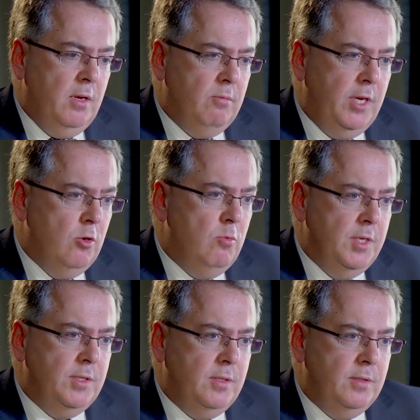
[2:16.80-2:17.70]
we can
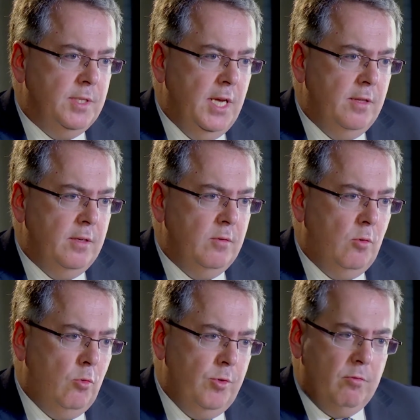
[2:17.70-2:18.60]
almost say that
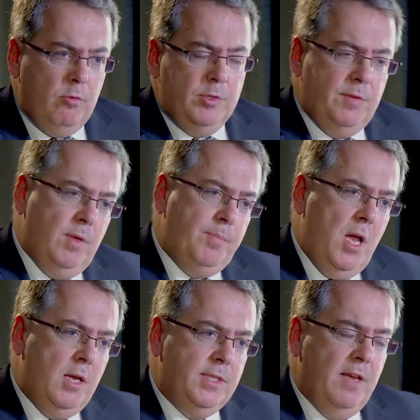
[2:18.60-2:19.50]
all the rules of the
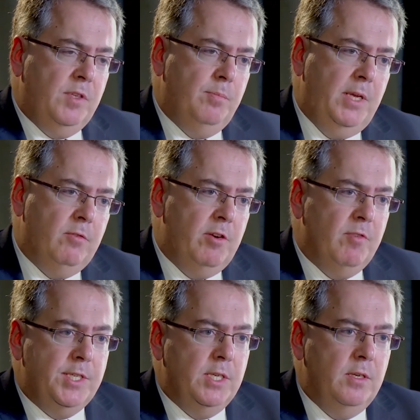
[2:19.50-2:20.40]
past have to be
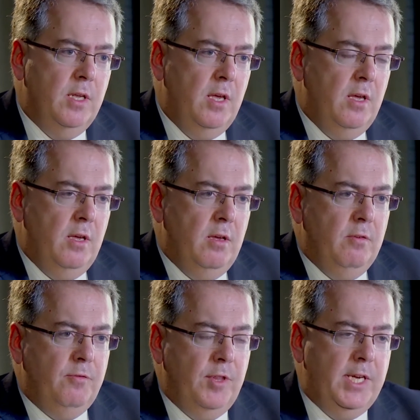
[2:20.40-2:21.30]
rewritten
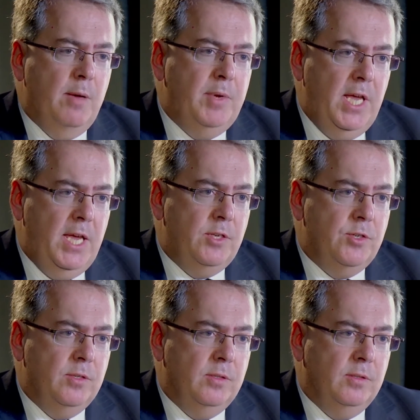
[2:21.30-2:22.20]
for the coming
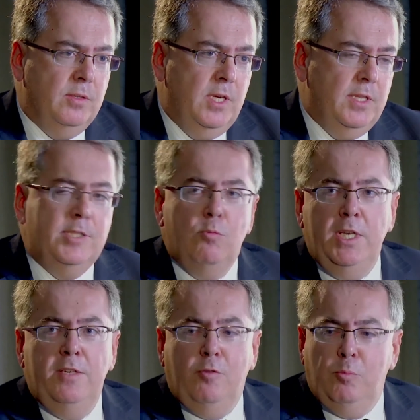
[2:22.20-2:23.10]
age. There's a
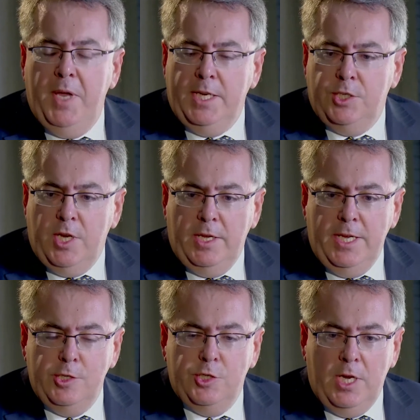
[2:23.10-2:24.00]
wonderful picture
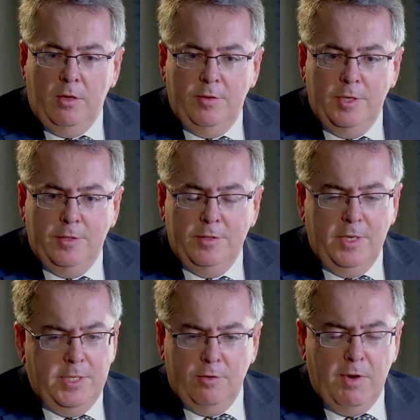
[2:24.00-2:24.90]
in Shell that
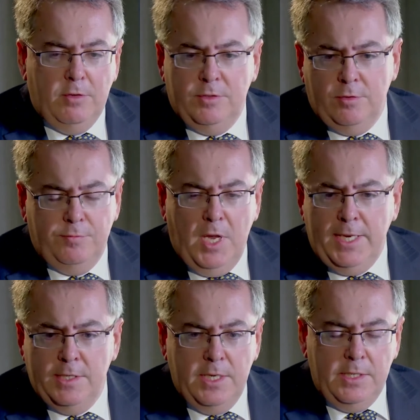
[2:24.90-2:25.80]
it's around sort of
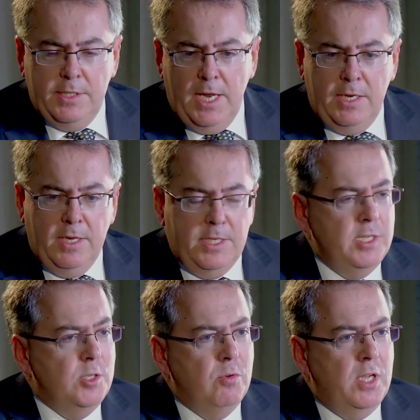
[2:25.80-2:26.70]
1910,
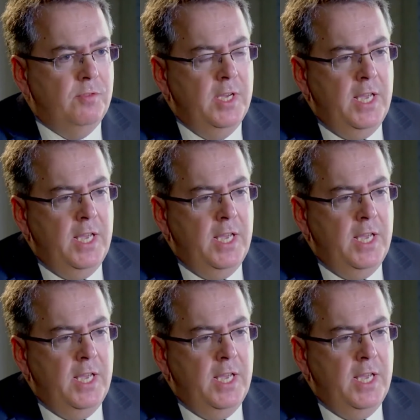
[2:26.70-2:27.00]
1912,